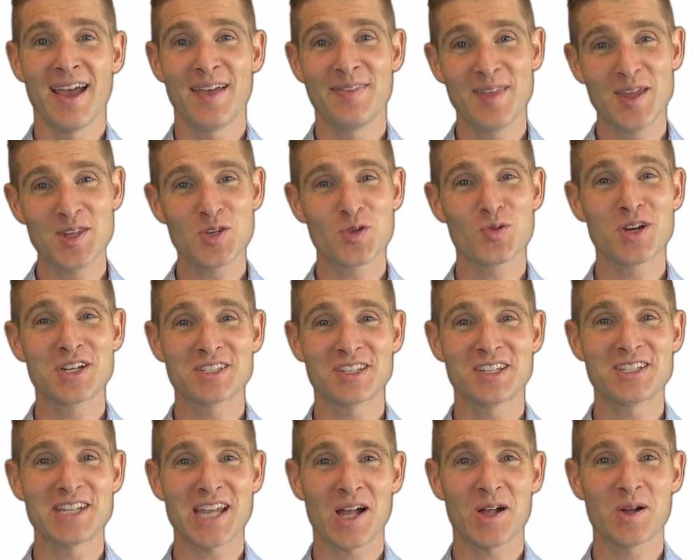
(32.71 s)
And then you reach
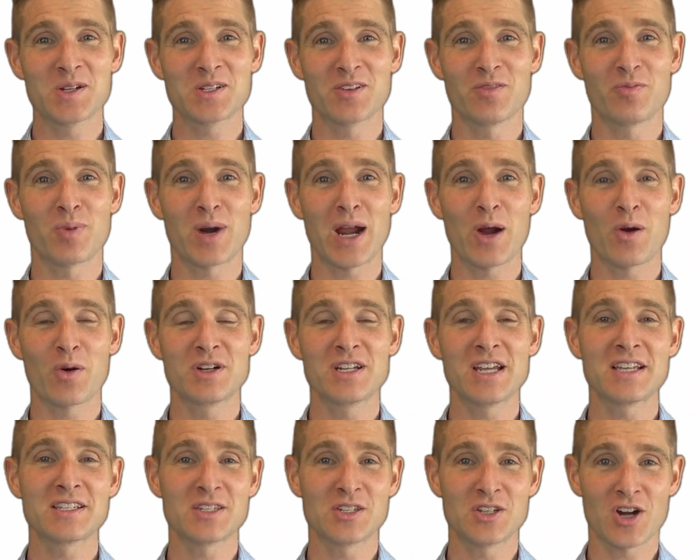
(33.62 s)
the challenge of
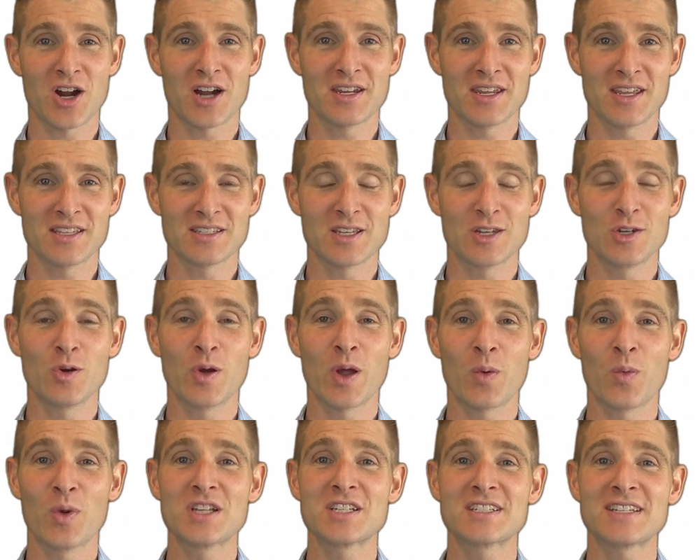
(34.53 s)
prioritizing your ideas and
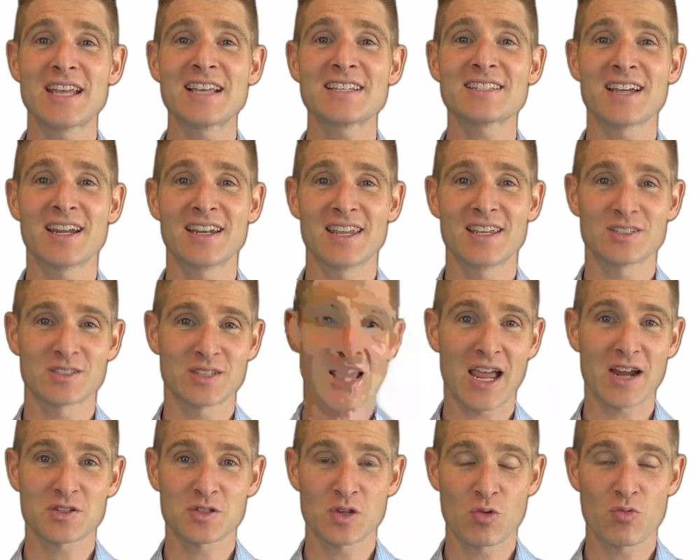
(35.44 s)
knowing which test ideas
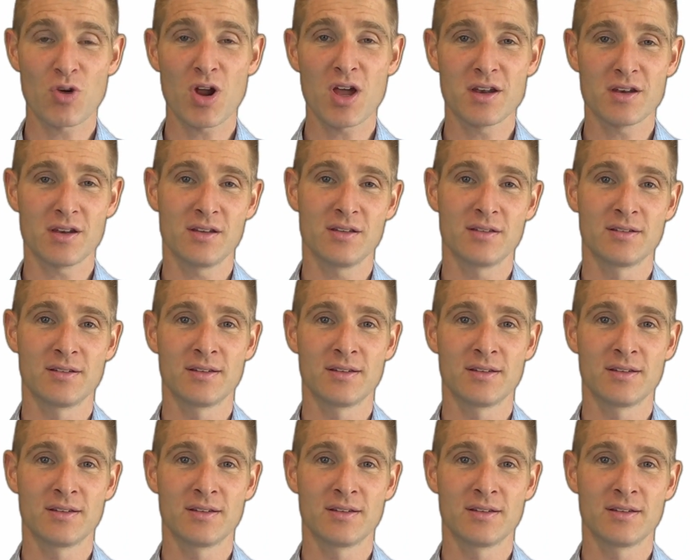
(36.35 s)
to actually run.